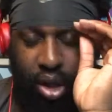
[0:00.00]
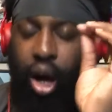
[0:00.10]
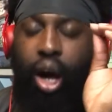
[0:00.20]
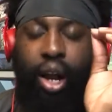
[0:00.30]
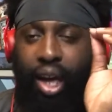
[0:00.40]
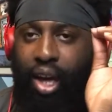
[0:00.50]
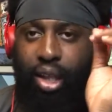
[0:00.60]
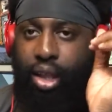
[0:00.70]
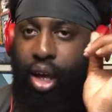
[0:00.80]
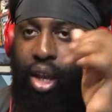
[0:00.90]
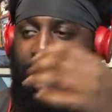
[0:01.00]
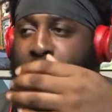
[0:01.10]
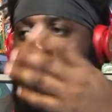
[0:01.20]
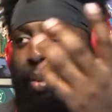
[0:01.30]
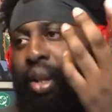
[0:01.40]
God, I hate that.
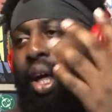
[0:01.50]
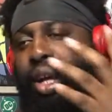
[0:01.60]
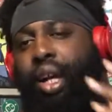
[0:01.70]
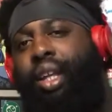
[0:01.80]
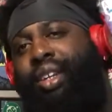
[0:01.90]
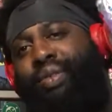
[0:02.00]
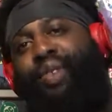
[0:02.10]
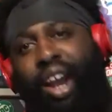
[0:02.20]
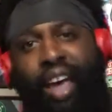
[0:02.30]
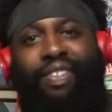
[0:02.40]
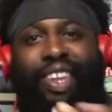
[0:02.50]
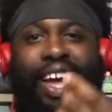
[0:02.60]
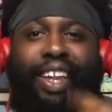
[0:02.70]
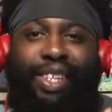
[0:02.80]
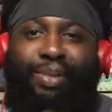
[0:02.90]
But like right after
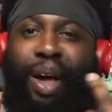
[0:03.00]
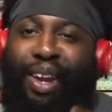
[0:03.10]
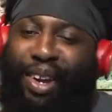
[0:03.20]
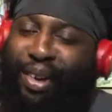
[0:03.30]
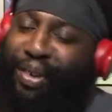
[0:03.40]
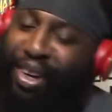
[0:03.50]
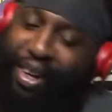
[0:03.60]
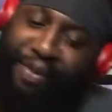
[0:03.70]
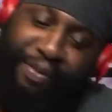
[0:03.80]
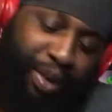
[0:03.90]
that, it's probably Noelle.